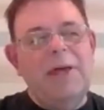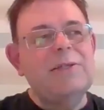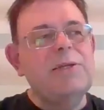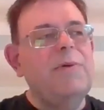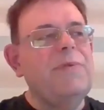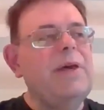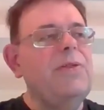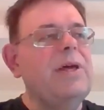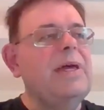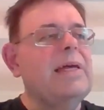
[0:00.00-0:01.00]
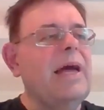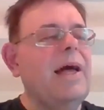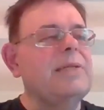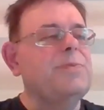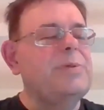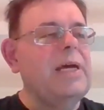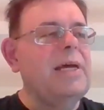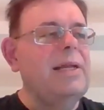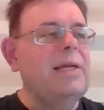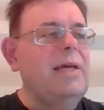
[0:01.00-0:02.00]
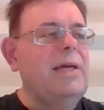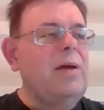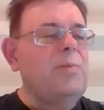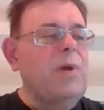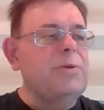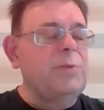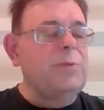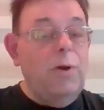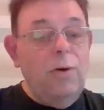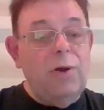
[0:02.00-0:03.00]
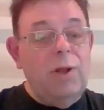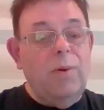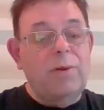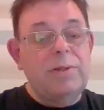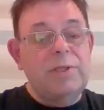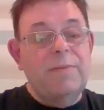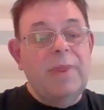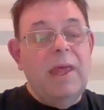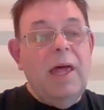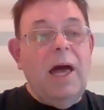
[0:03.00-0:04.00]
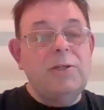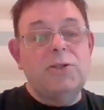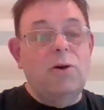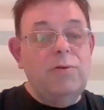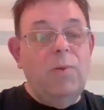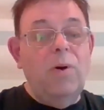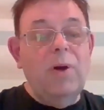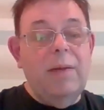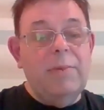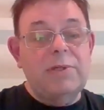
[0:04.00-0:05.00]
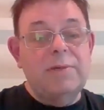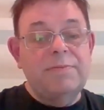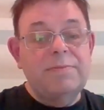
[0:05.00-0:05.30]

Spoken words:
some of the other guys, particularly the more local ones, are just ordinary wargamers.